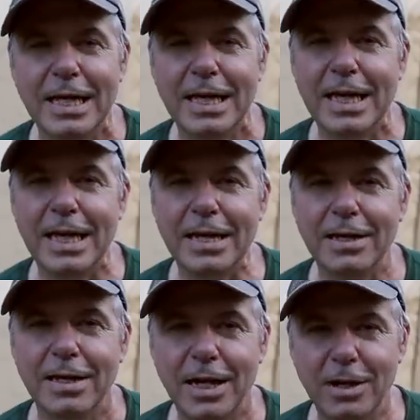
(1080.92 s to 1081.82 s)
and
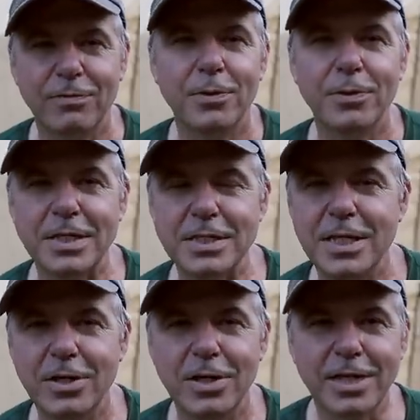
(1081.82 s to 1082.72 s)
I look forward to
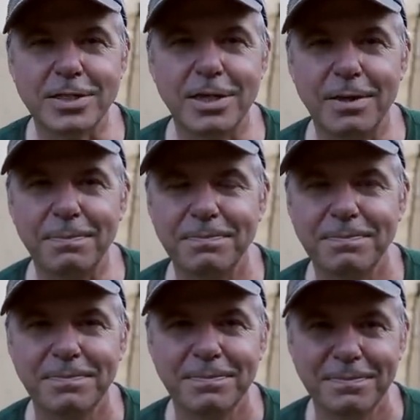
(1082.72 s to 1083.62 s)
seeing you next time.
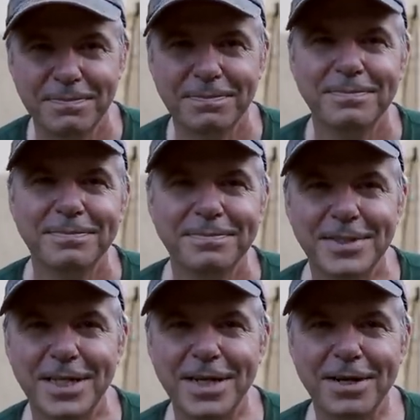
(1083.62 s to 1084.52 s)

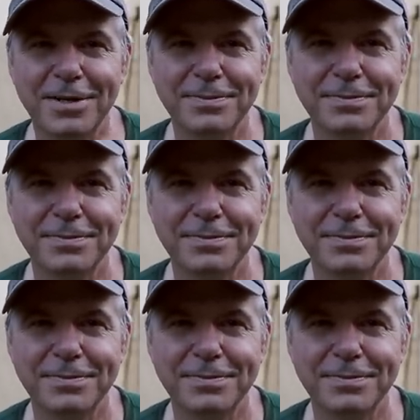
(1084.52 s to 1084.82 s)
Take care.